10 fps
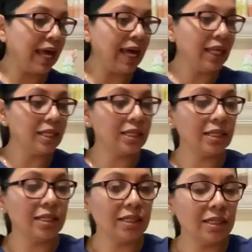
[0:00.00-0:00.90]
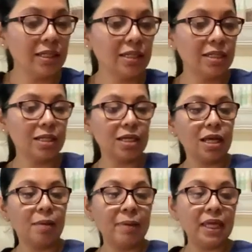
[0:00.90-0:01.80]
That
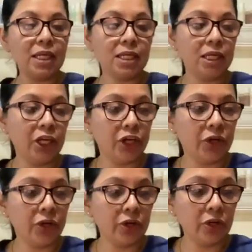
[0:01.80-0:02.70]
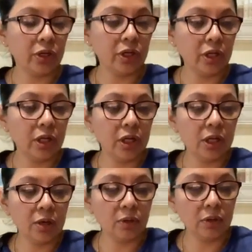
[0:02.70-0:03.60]
I made it here,
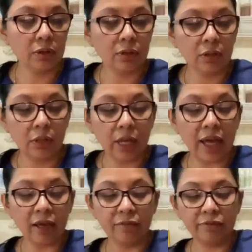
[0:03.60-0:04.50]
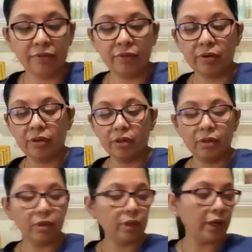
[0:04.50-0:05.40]
live.
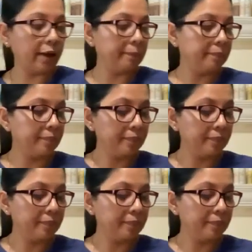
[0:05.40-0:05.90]
Yeah.